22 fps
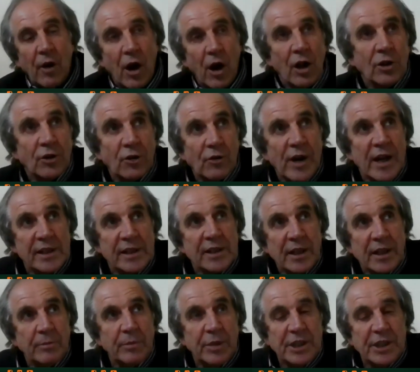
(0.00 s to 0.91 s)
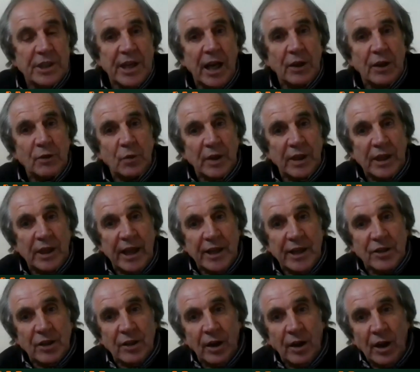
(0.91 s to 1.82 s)
All the rest can be dealt with
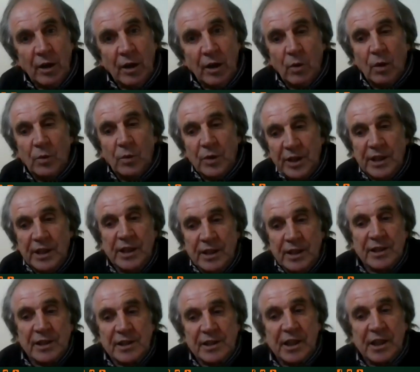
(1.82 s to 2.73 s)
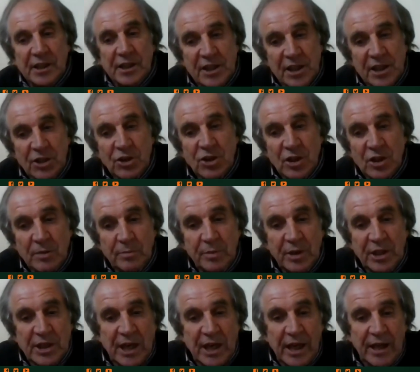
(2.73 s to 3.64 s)
later. What we need is the decision
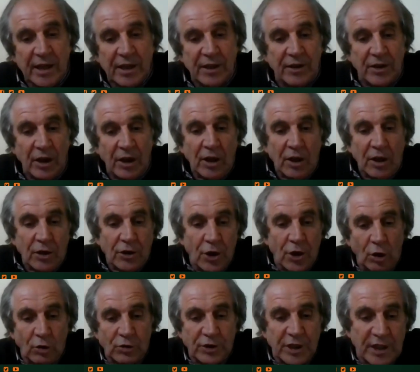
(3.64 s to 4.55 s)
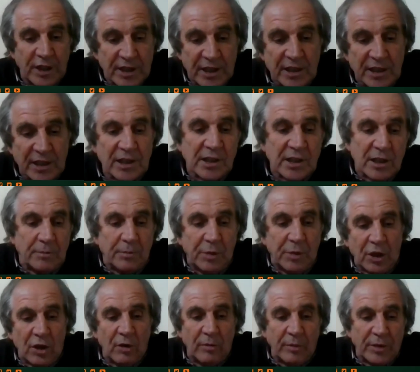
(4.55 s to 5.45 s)
to be taken. No, this isn't to
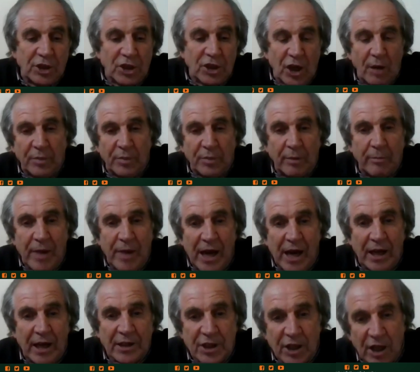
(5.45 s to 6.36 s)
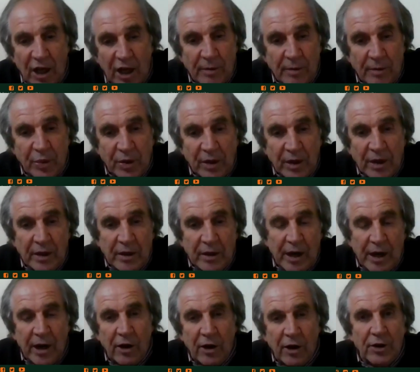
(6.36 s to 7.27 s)
become a shopping mall type
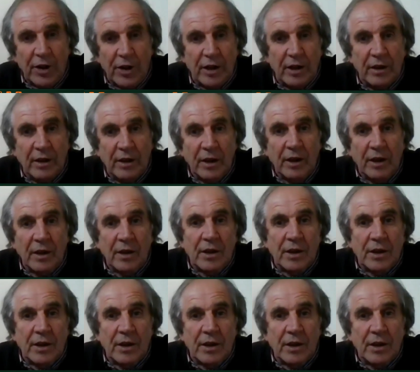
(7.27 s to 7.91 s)
area.